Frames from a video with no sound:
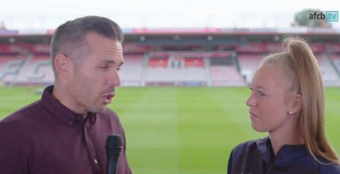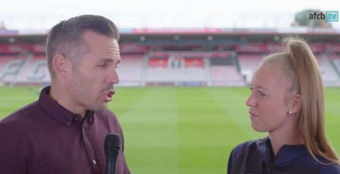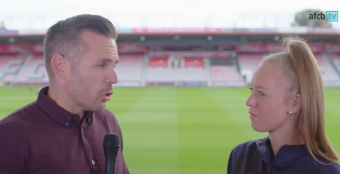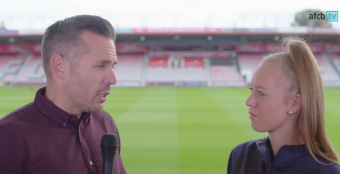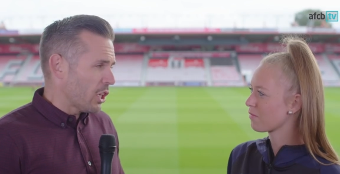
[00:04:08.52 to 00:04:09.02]
Speaker 1: one or
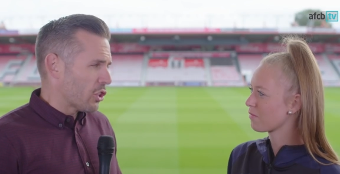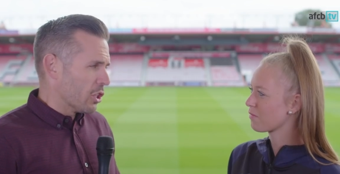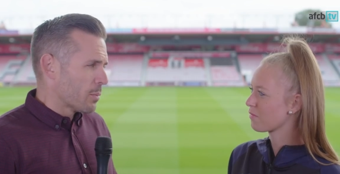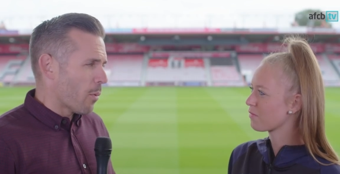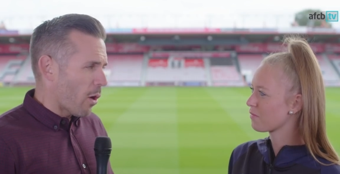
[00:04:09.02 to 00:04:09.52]
two
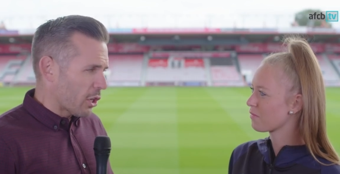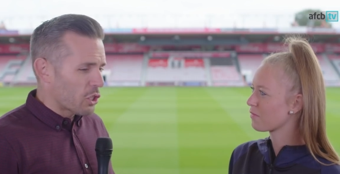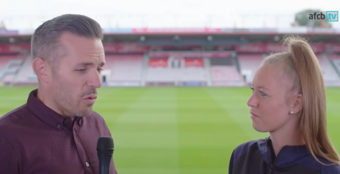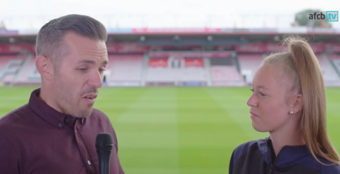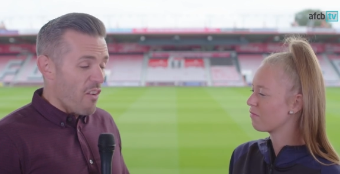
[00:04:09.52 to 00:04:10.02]
additions, but one or
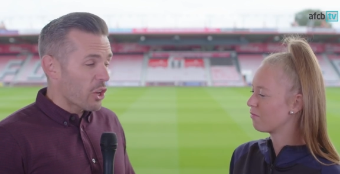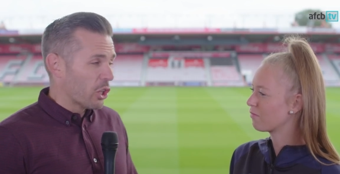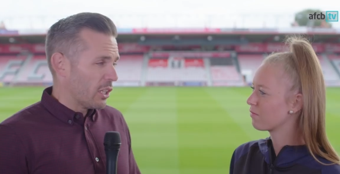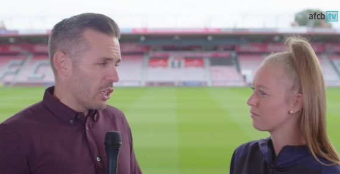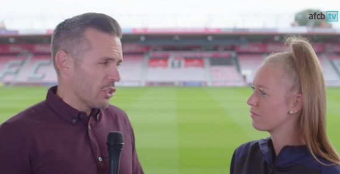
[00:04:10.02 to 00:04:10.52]
two very
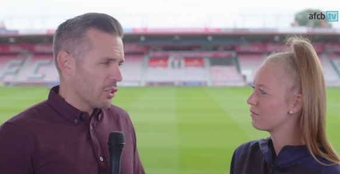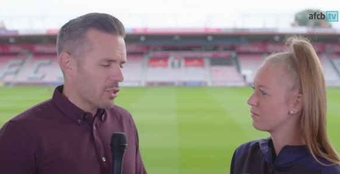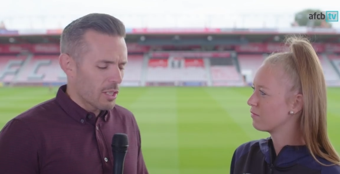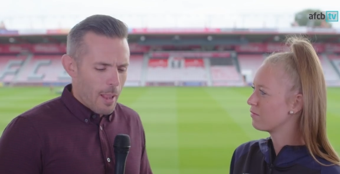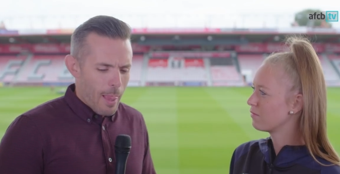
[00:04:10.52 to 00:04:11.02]
good
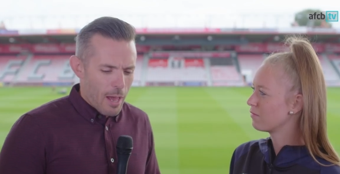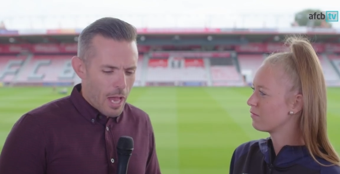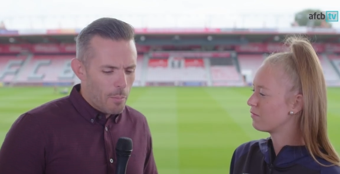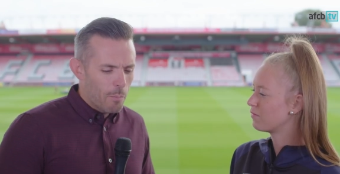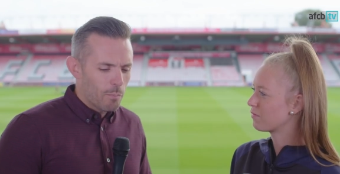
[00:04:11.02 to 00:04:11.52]
additions.
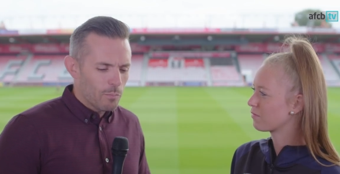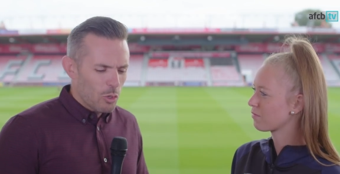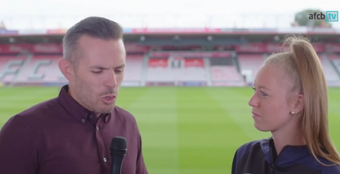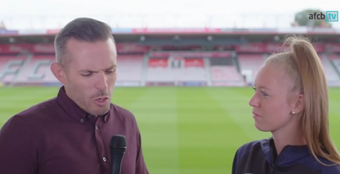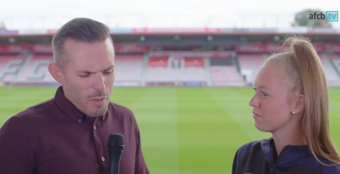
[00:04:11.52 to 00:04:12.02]
Um,
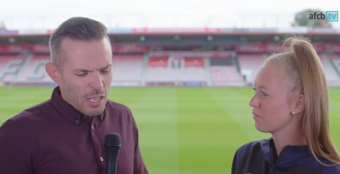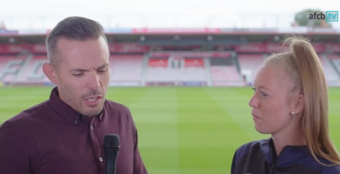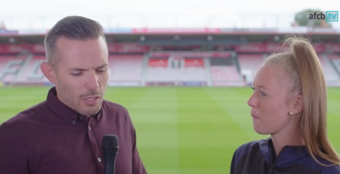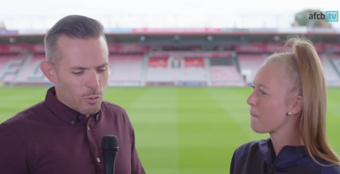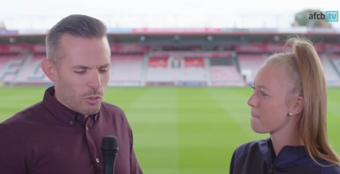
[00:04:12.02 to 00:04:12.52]
you talk about
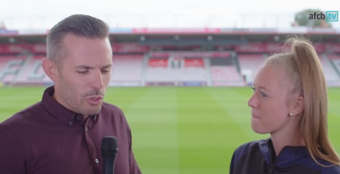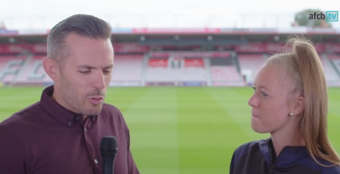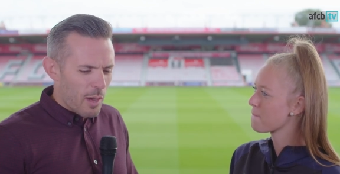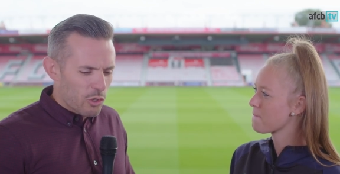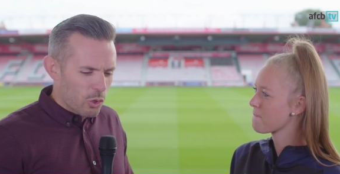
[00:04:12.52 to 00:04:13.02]
like we
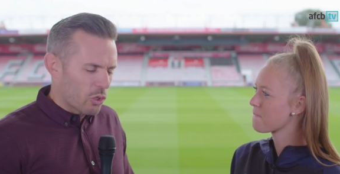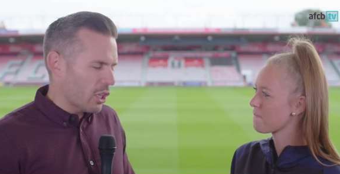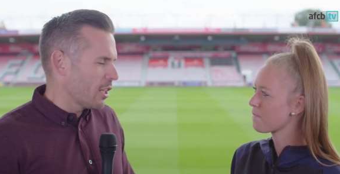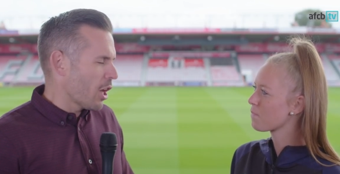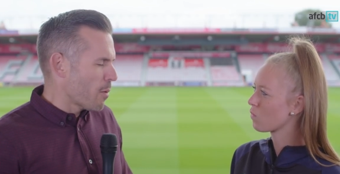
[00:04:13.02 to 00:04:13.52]
talked about
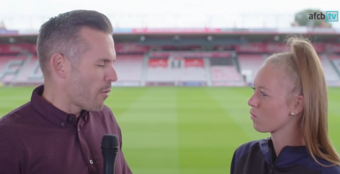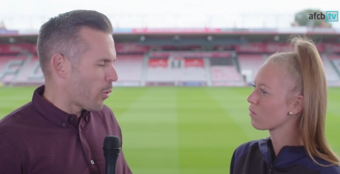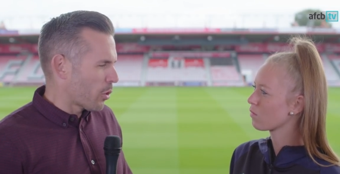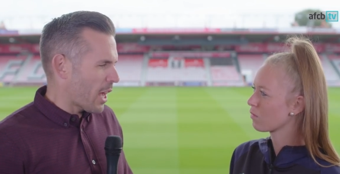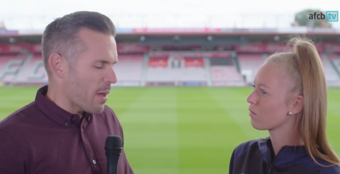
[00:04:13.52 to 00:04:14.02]
Jorginho
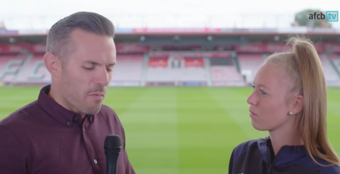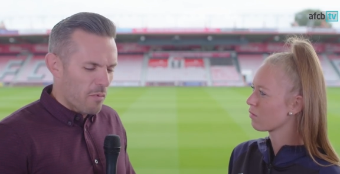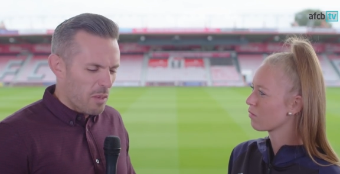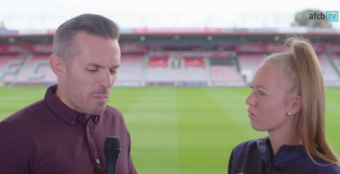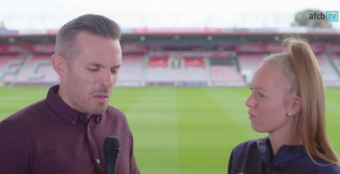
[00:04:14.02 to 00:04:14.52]
before the game,
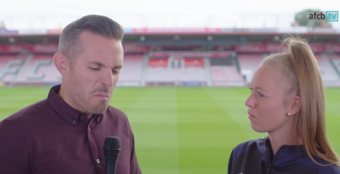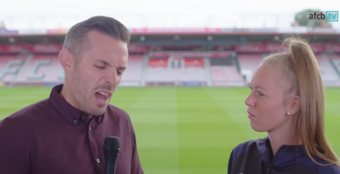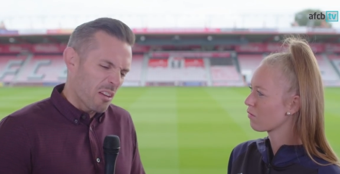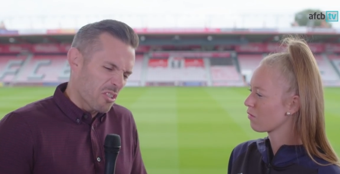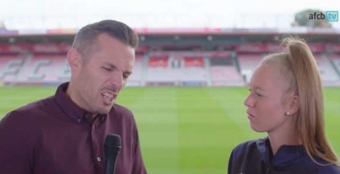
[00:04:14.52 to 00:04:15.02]
fifty million
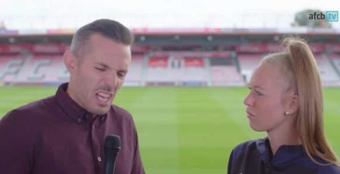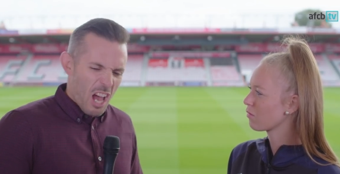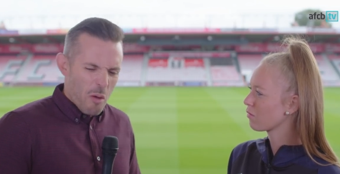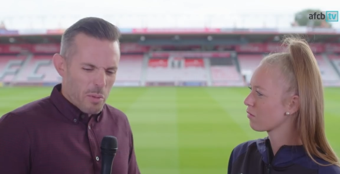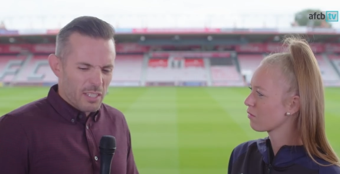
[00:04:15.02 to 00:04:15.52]
pounds.
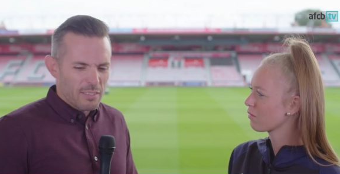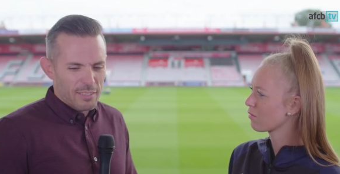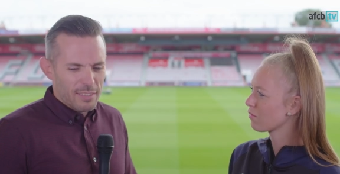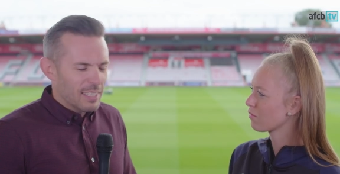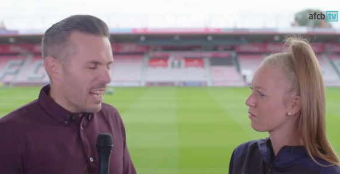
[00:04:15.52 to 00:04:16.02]
I mean,
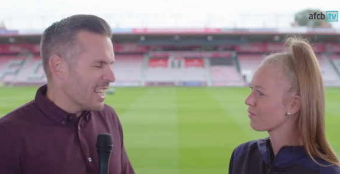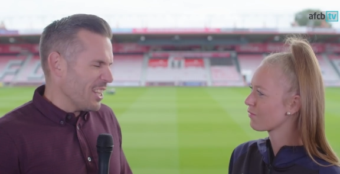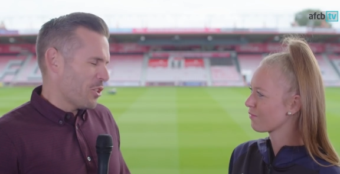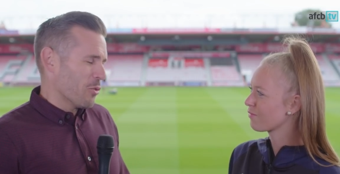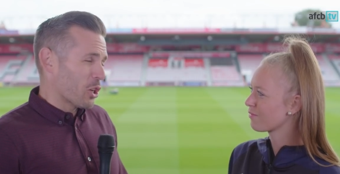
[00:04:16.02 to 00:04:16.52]
he
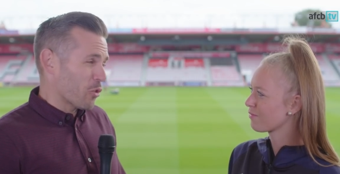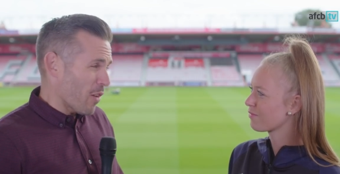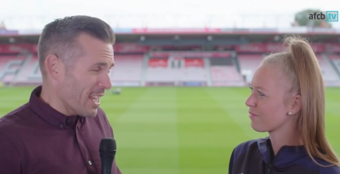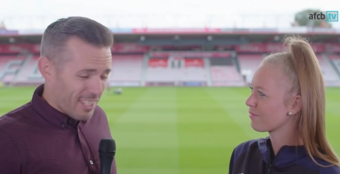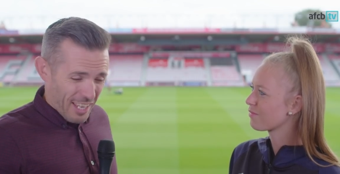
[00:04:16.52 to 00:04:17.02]
didn't do a
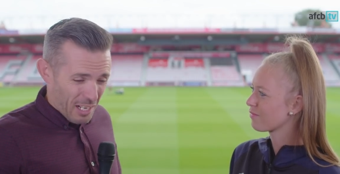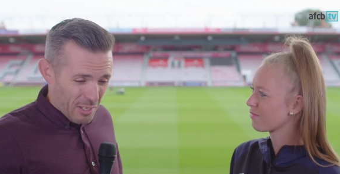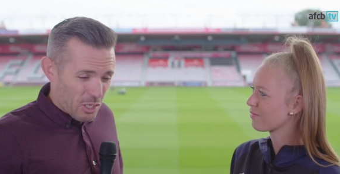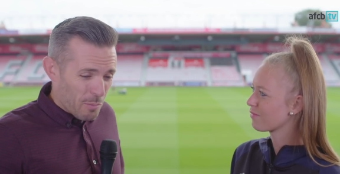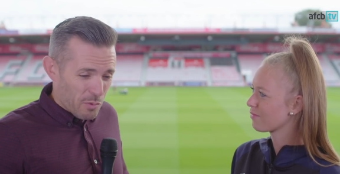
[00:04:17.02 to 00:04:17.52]
great deal
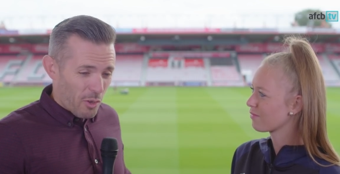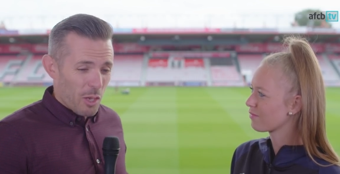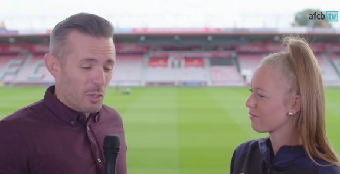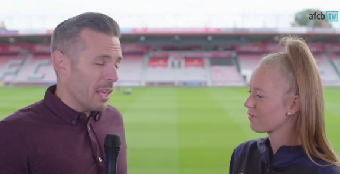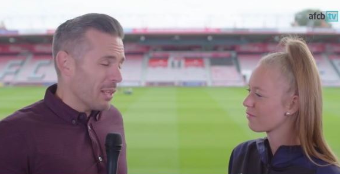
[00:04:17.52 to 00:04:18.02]
in terms of
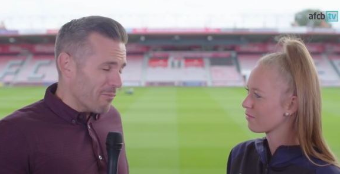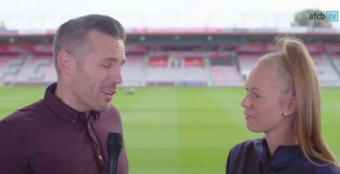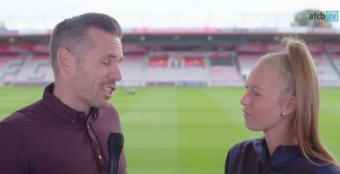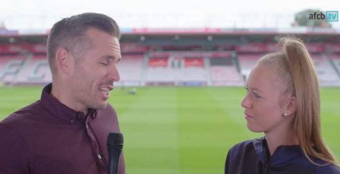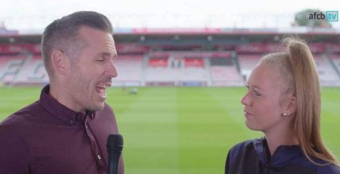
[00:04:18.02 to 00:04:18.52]
like he didn't
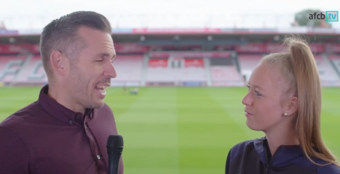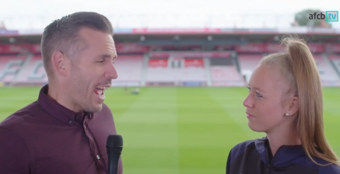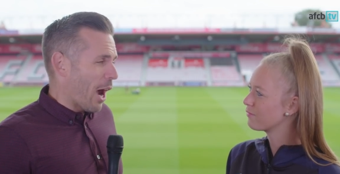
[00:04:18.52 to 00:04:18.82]
really stand